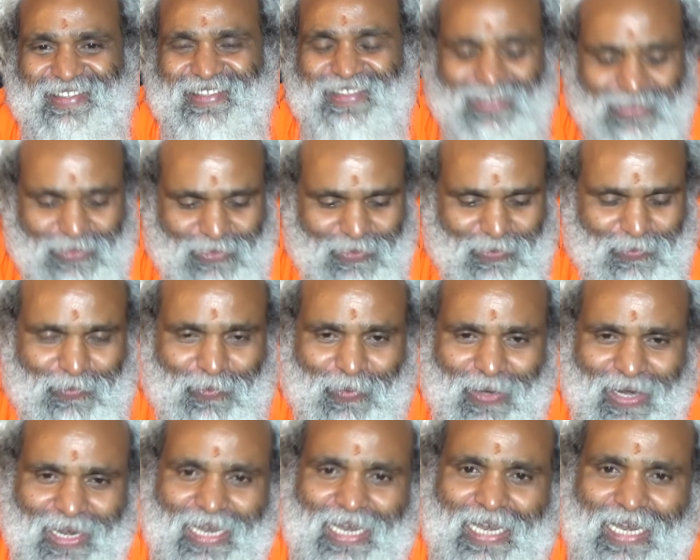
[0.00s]
So
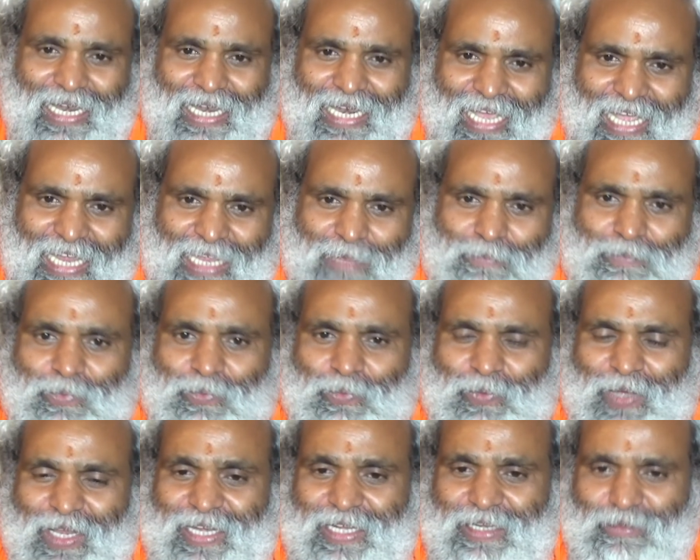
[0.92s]
whole life,
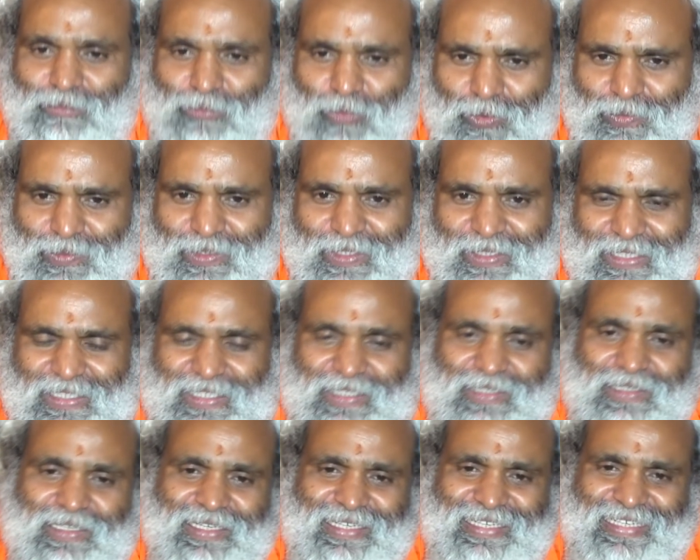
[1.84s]
when it moves,
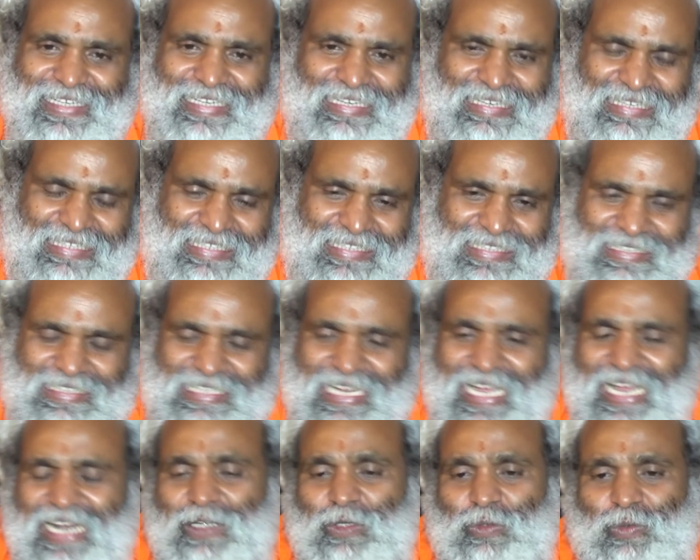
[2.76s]
this
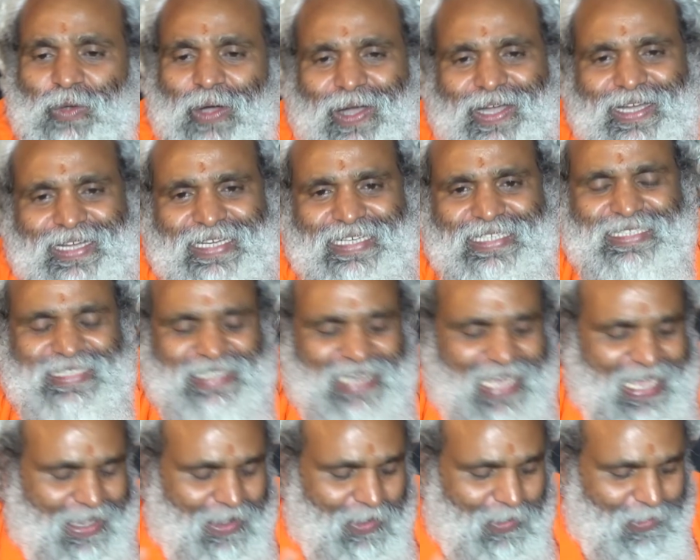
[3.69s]
klishta to
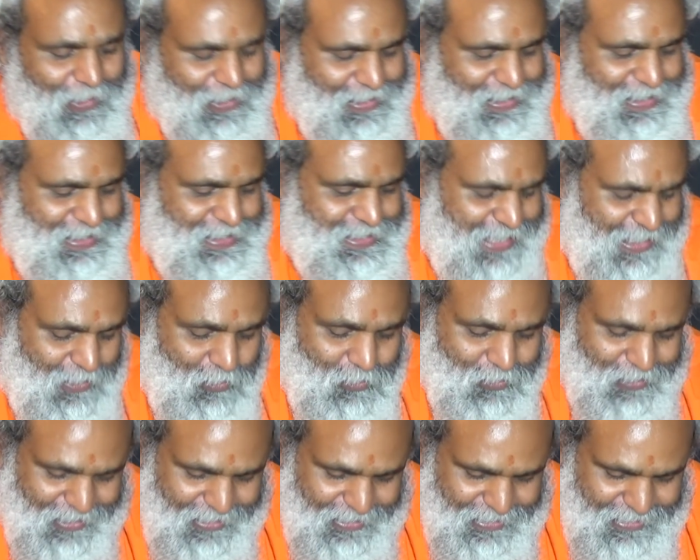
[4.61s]
aklishta, aklishta to
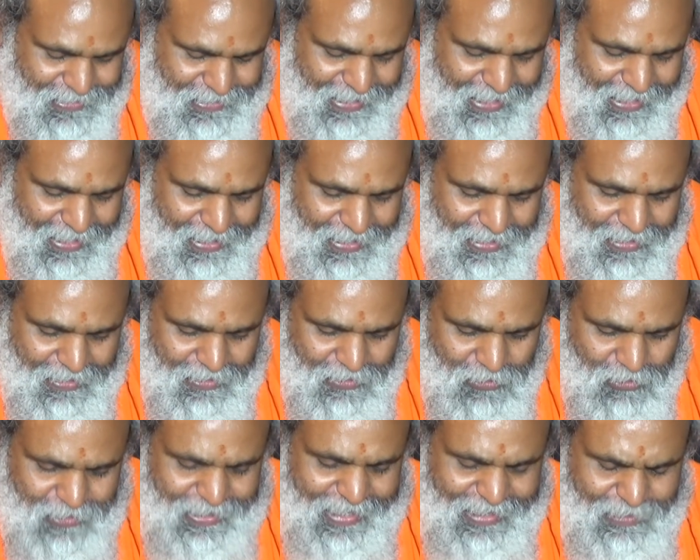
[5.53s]
klishta.
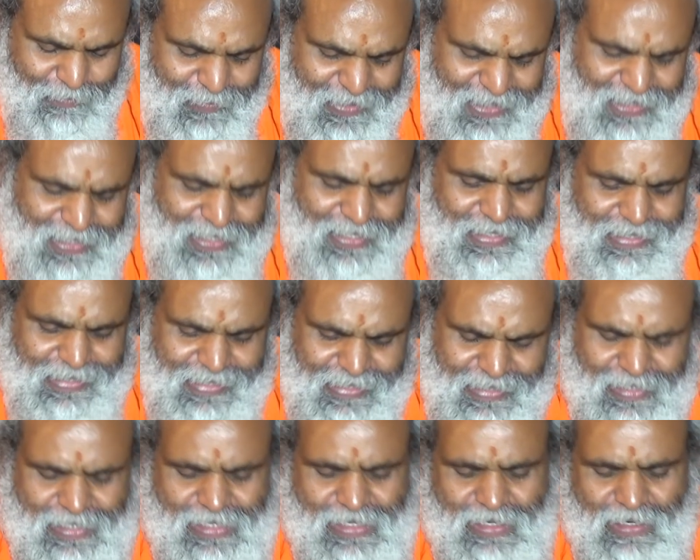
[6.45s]
So that means,
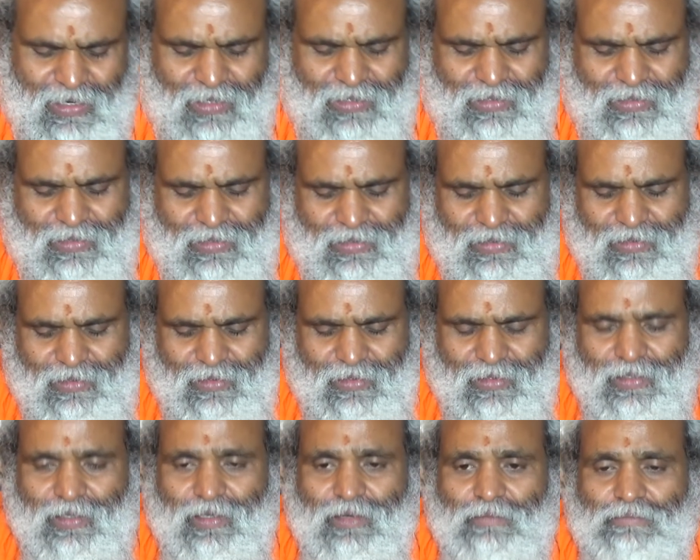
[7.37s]
in short,
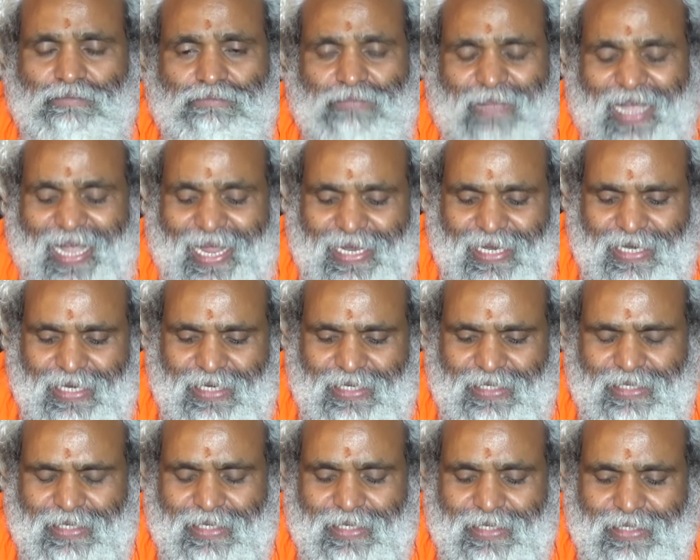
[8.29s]

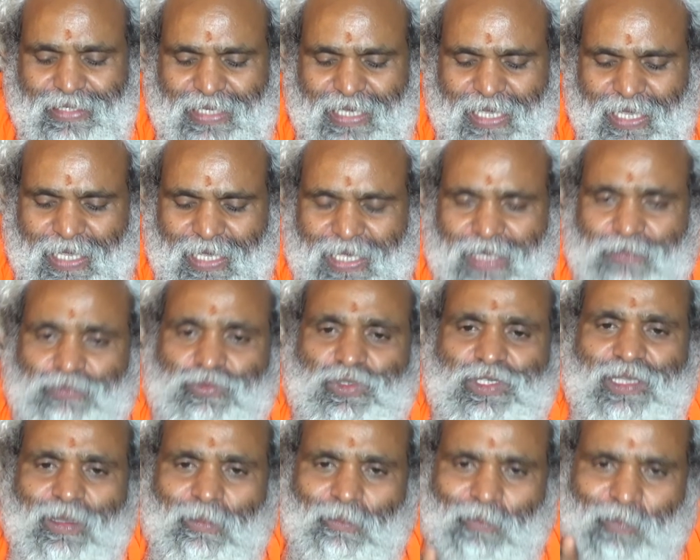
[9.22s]
mind
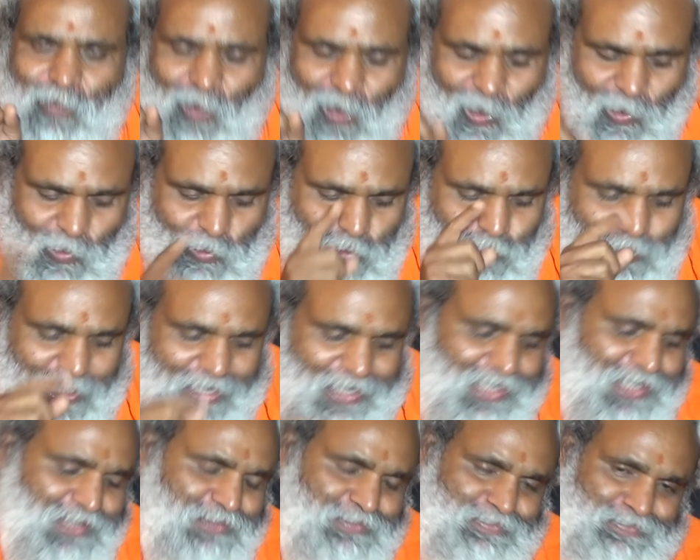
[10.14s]
keeps
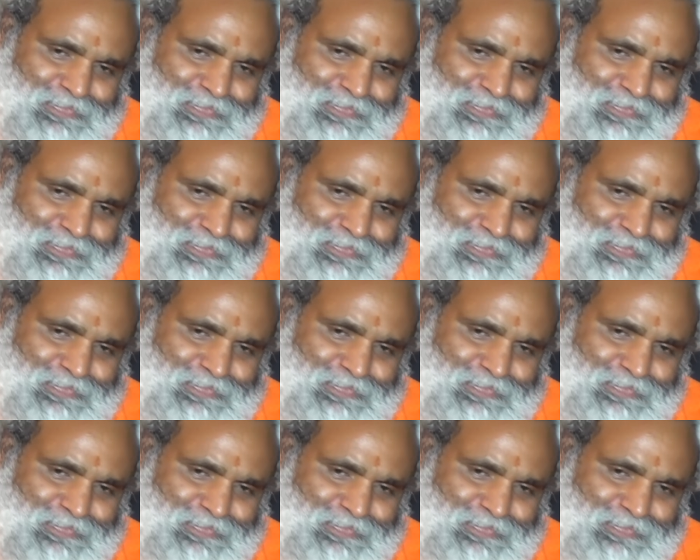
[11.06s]
fluctuating.